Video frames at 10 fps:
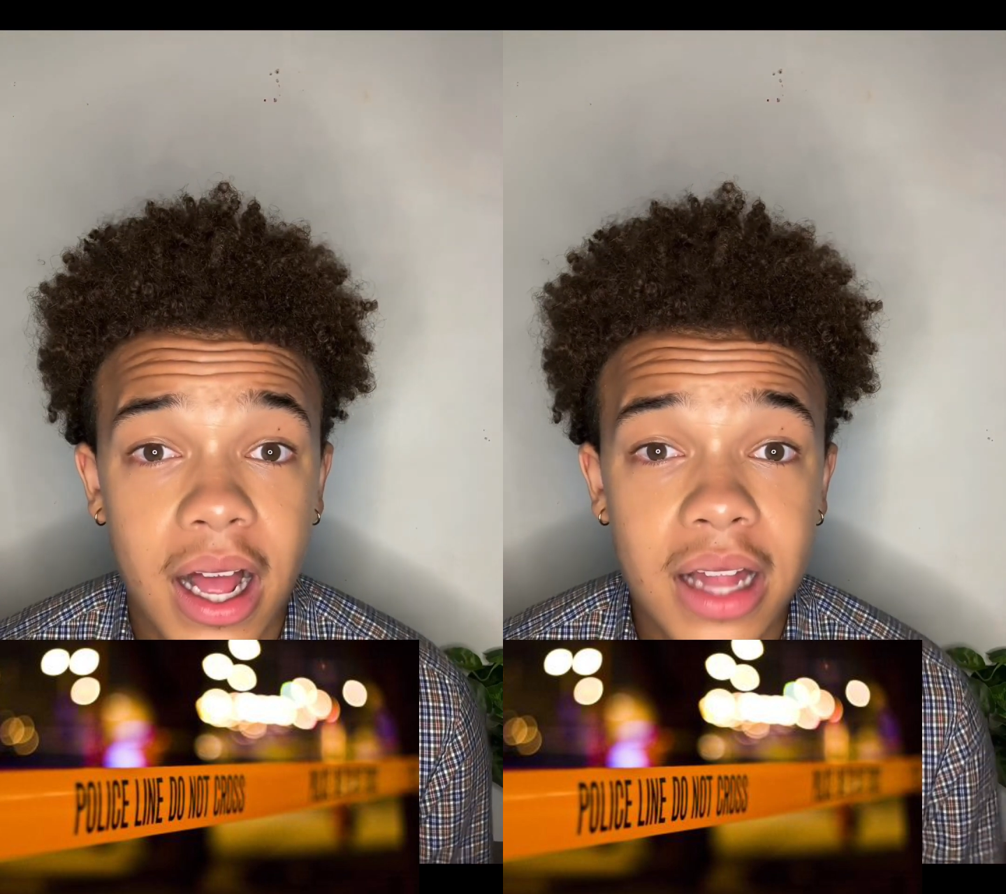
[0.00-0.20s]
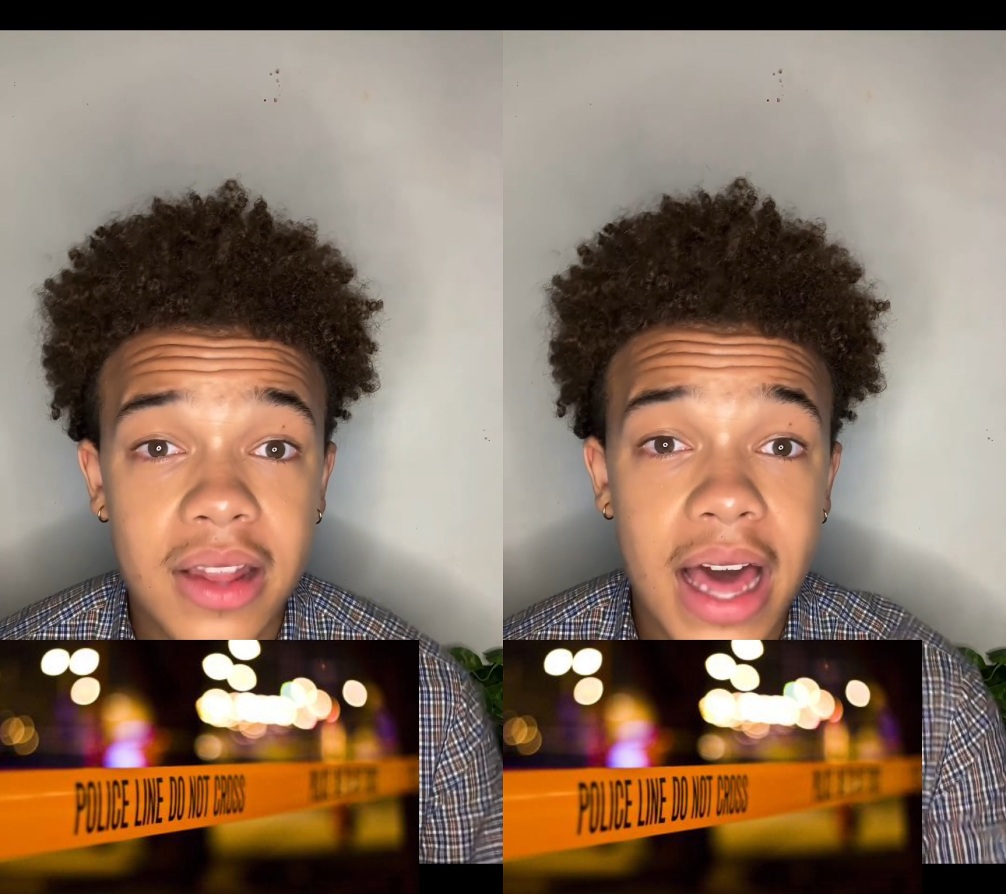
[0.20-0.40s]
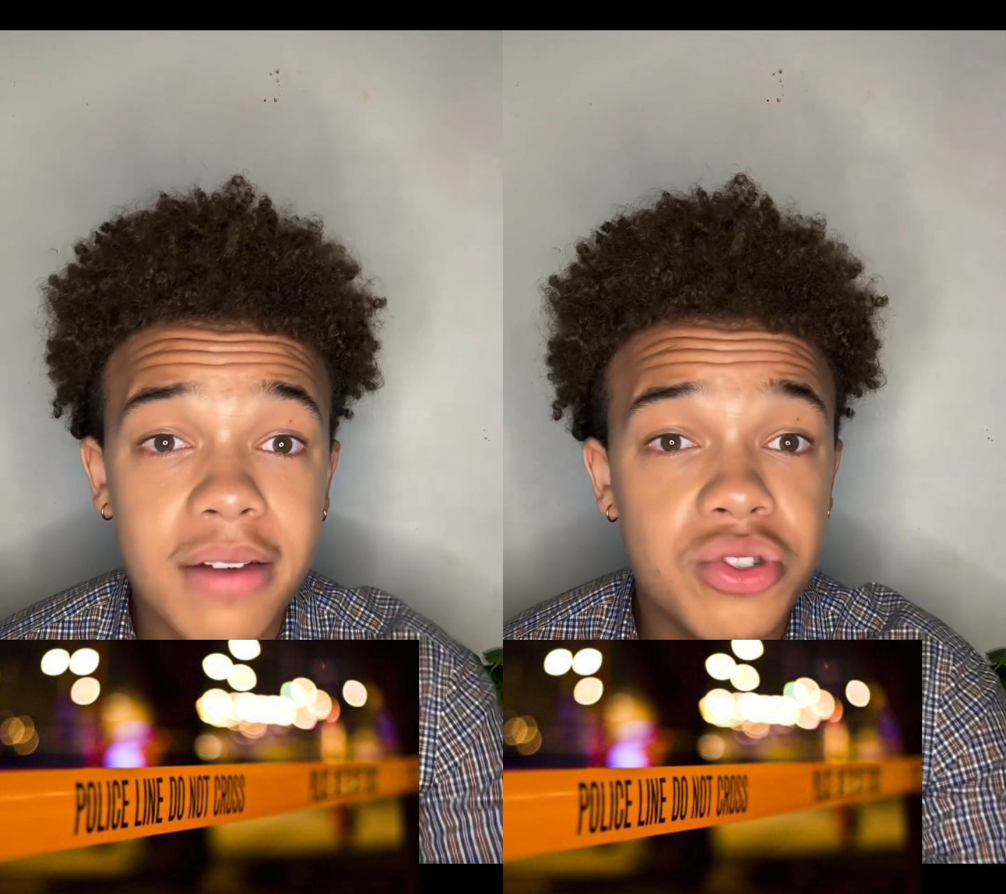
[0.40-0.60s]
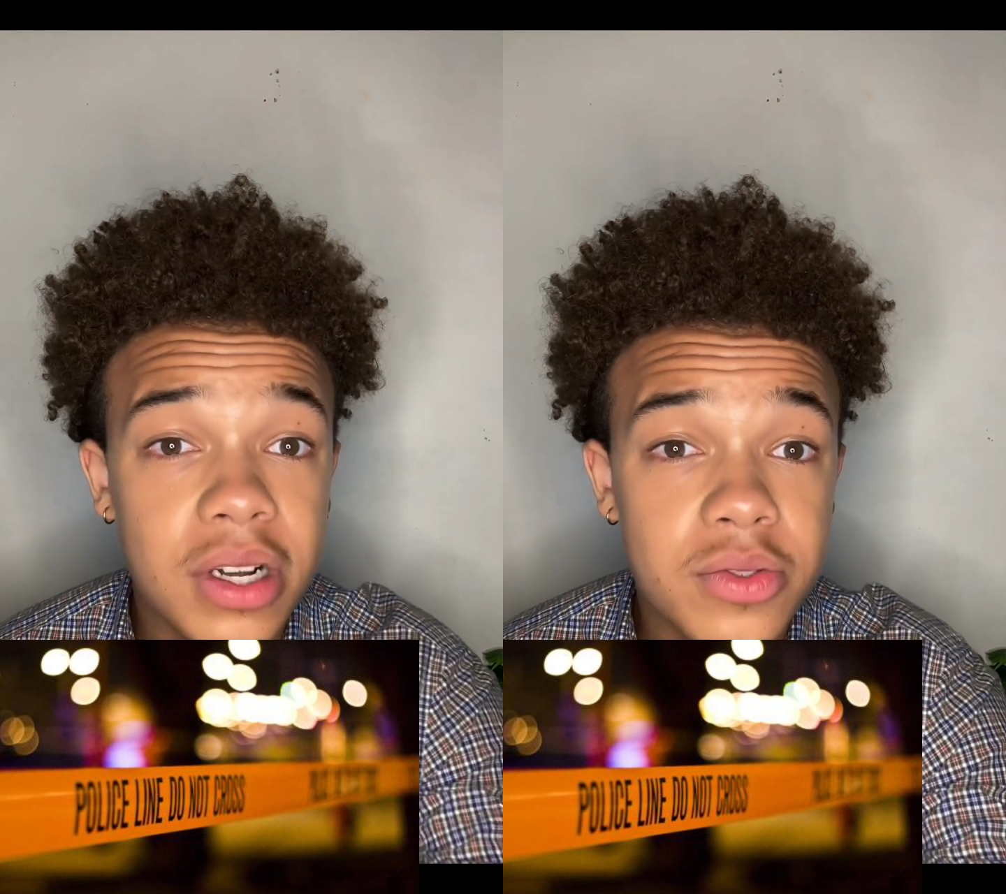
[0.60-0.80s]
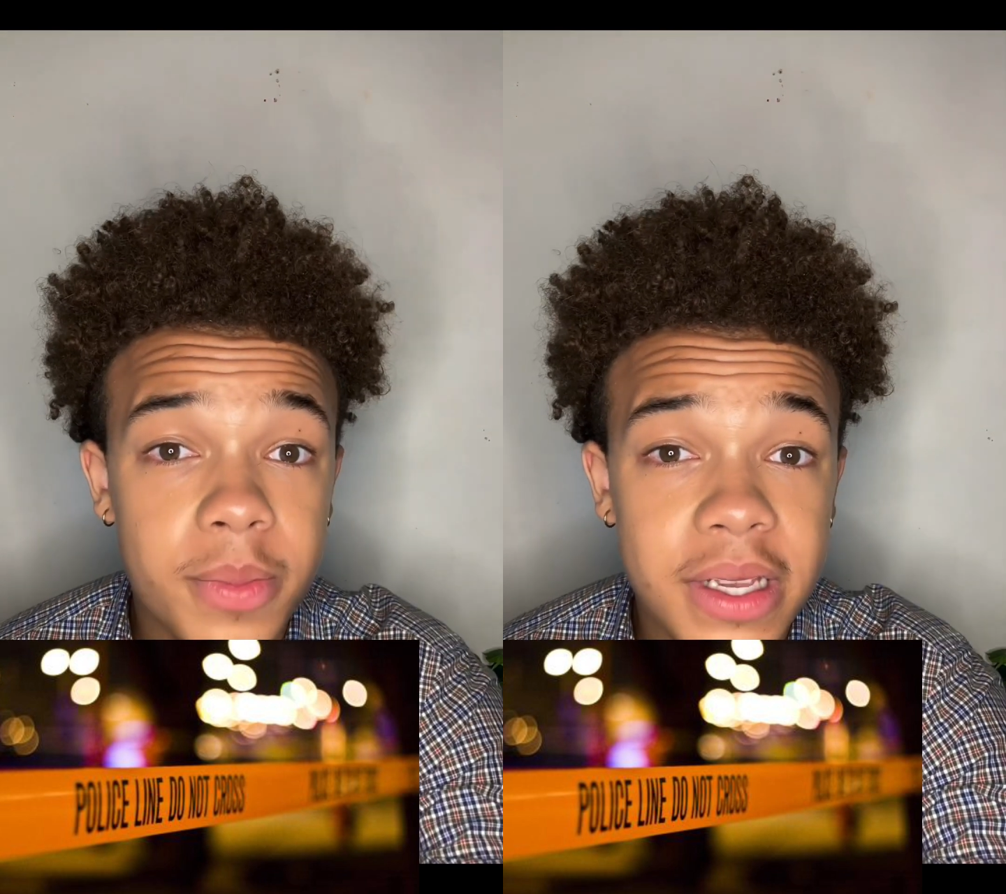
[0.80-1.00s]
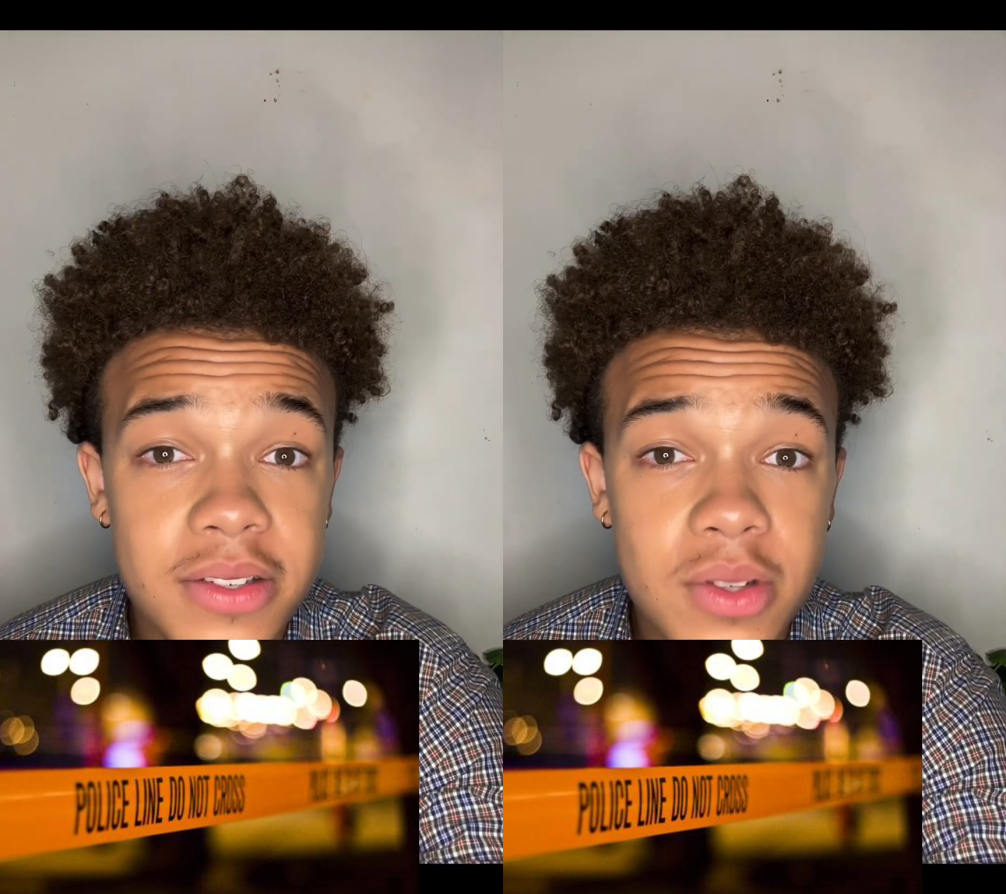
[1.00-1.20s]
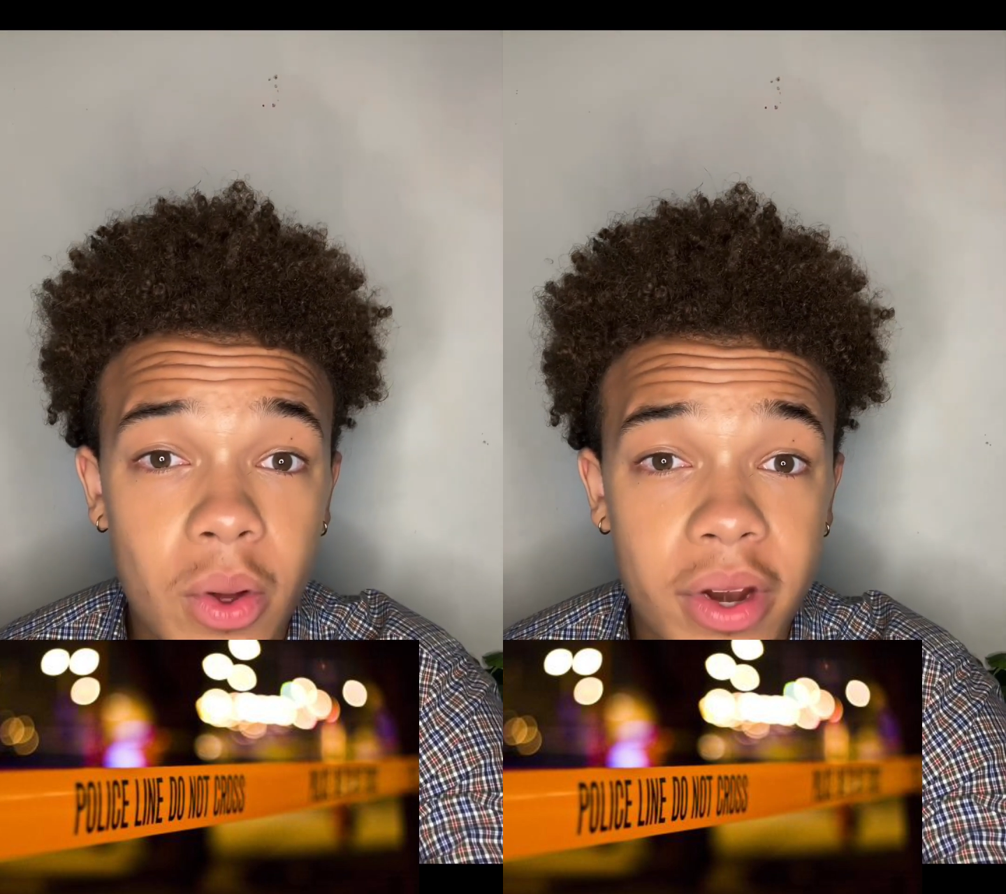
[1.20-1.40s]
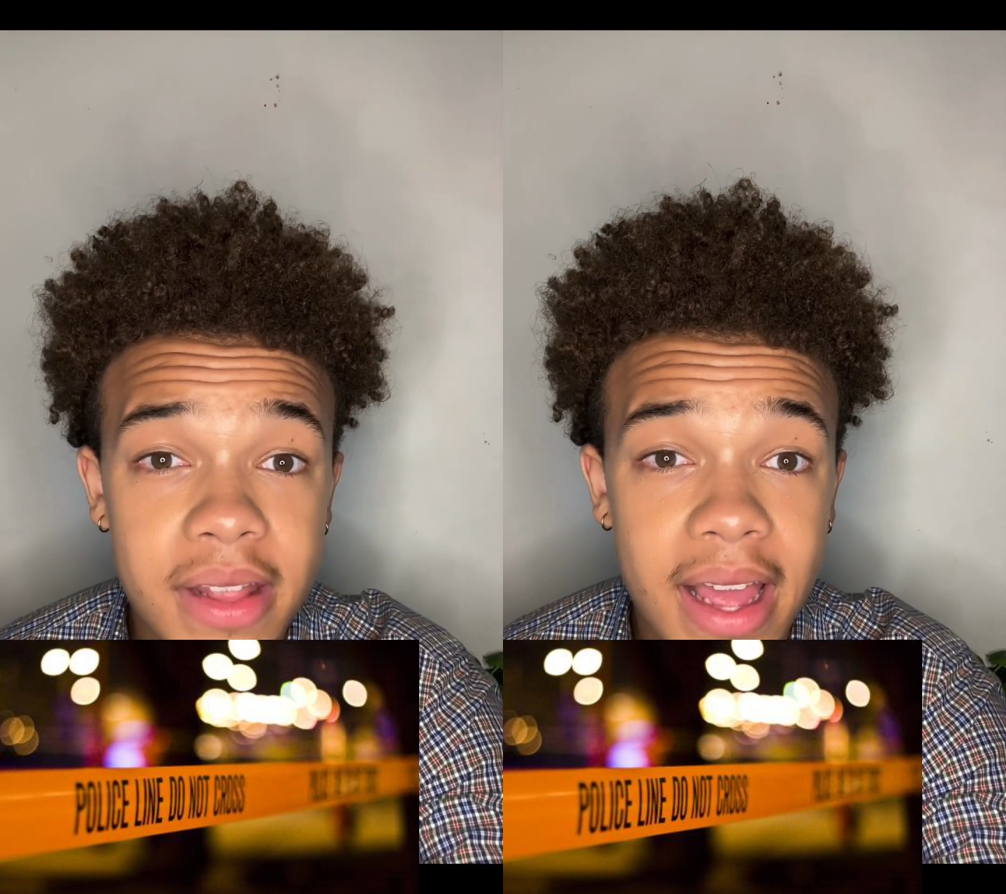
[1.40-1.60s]
A lot of drugs were being
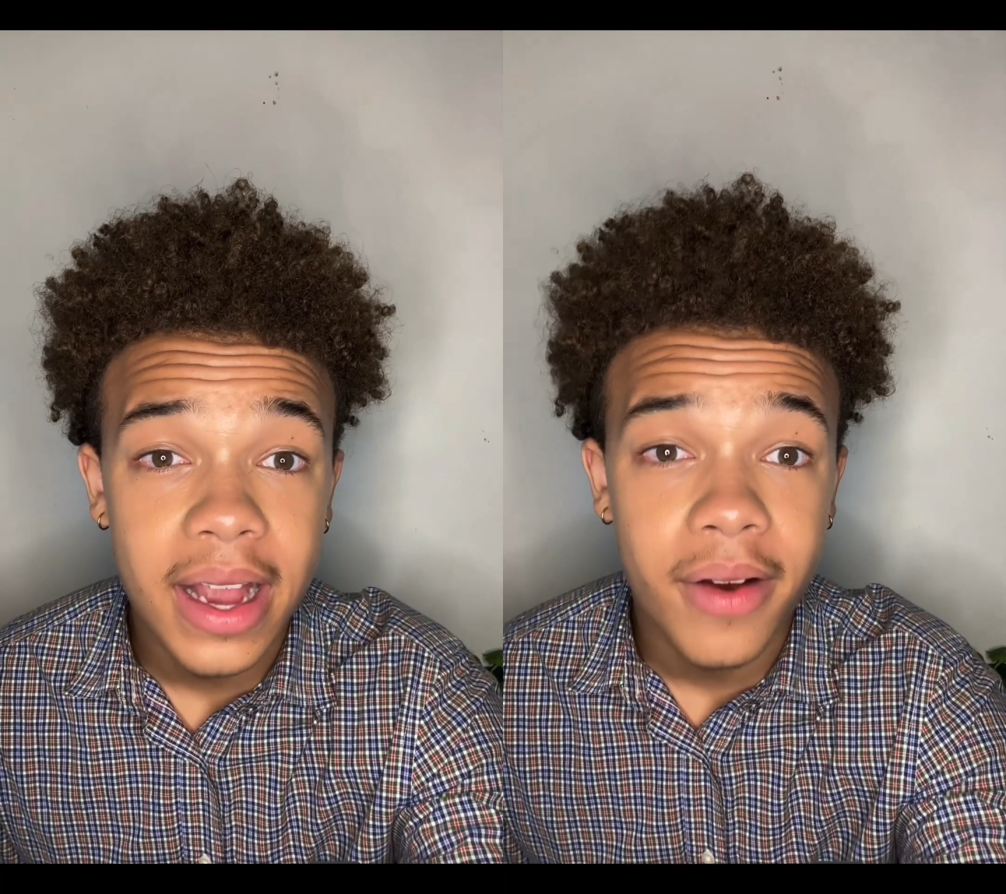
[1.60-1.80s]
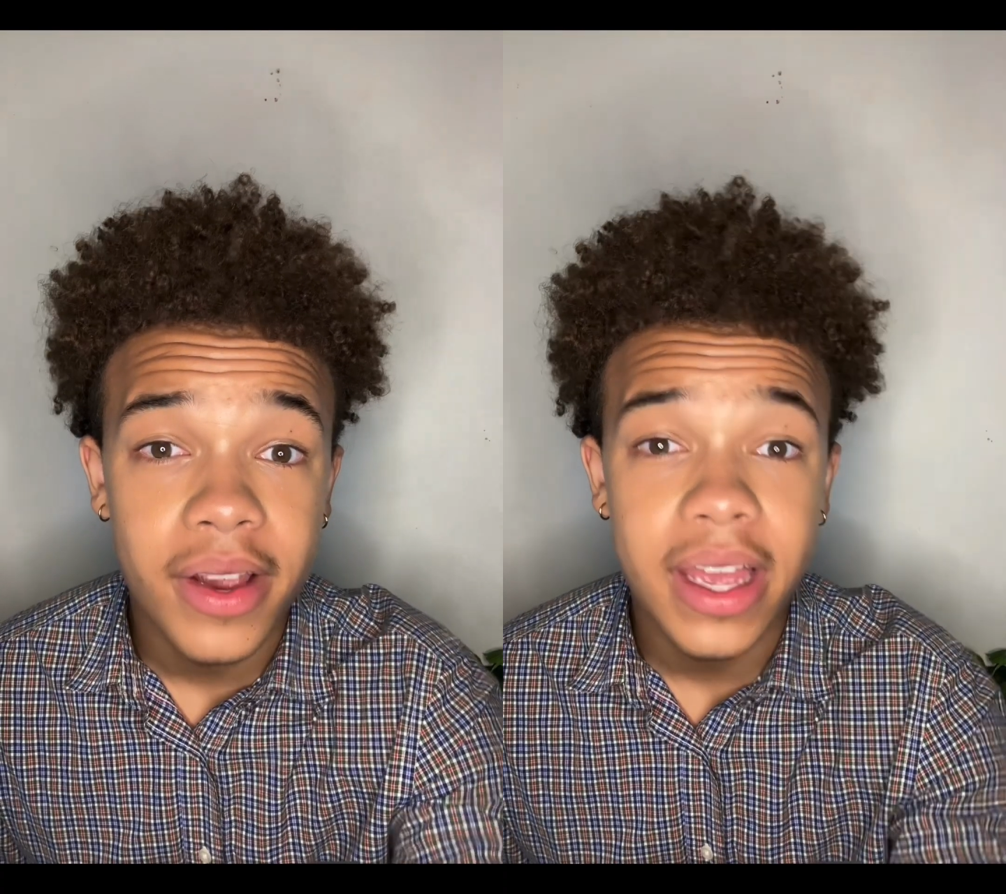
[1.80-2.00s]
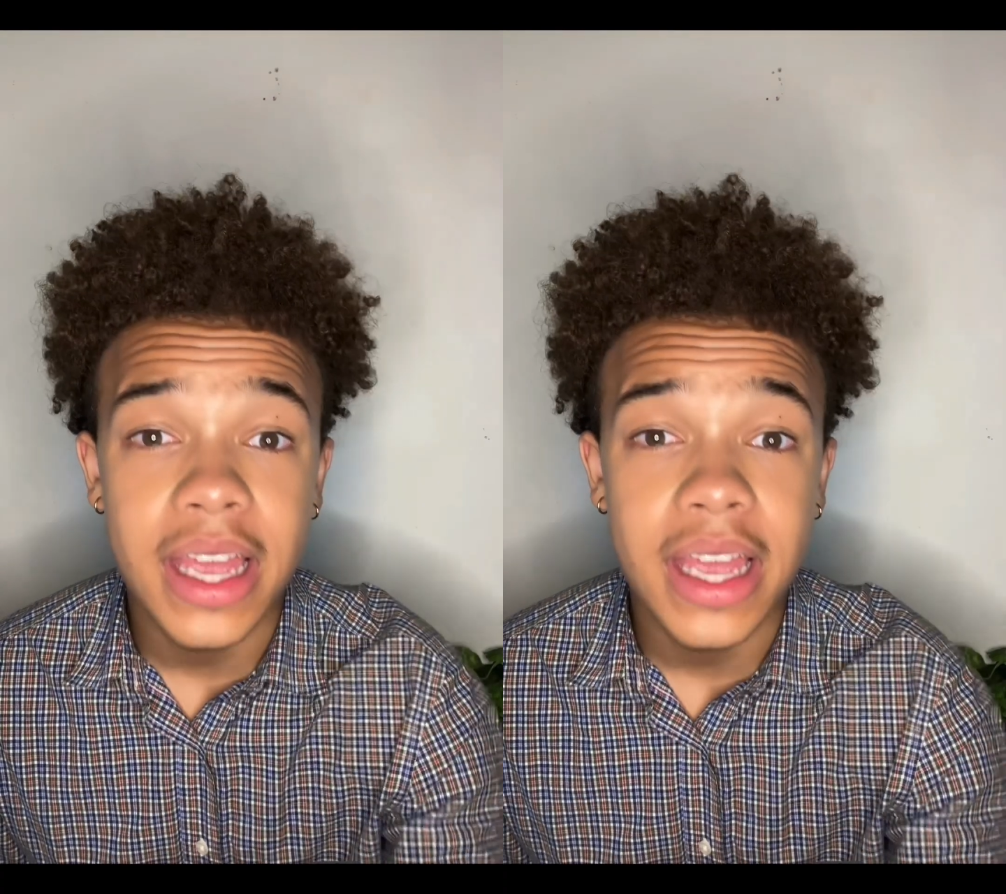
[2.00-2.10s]
sold in that area